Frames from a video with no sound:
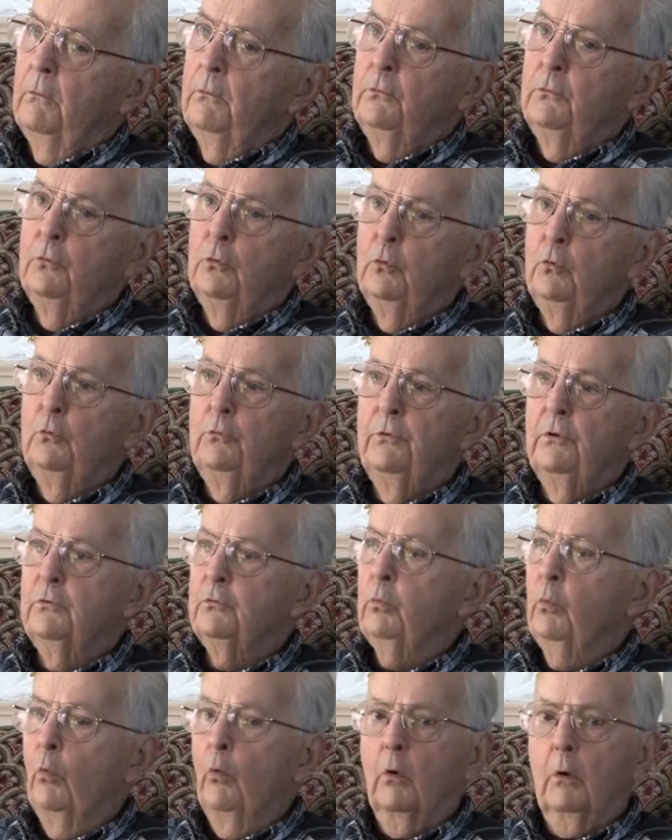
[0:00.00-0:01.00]
knew
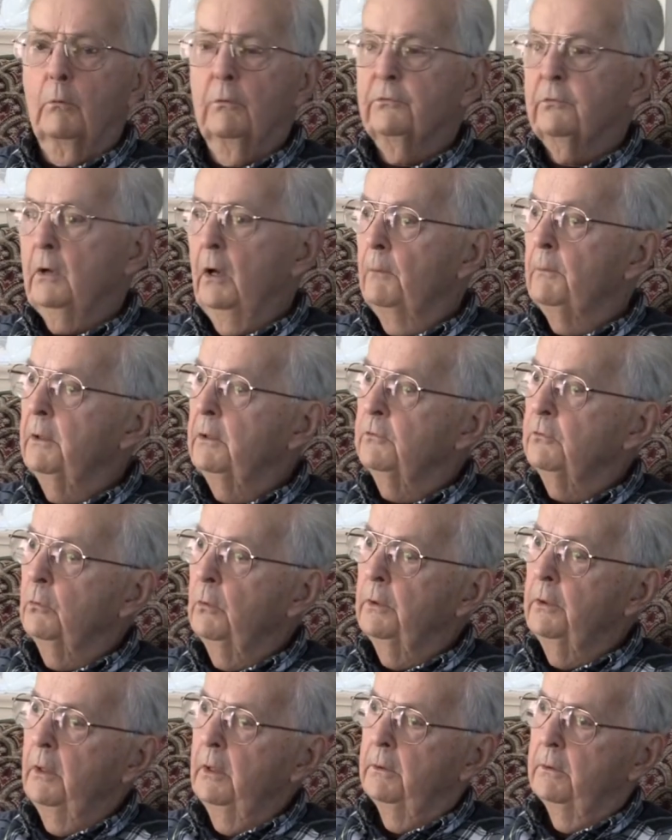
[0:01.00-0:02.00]
this war was coming to
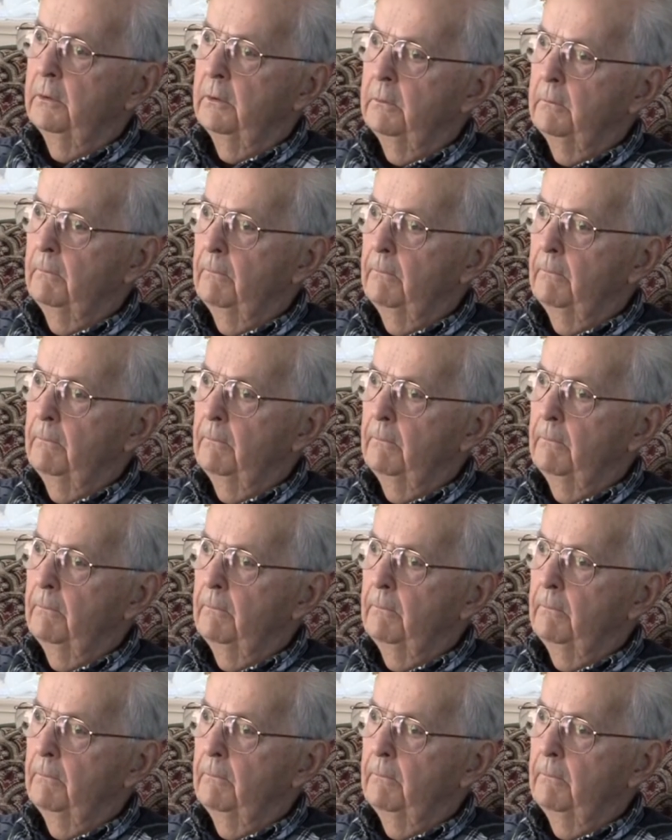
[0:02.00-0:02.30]
an end.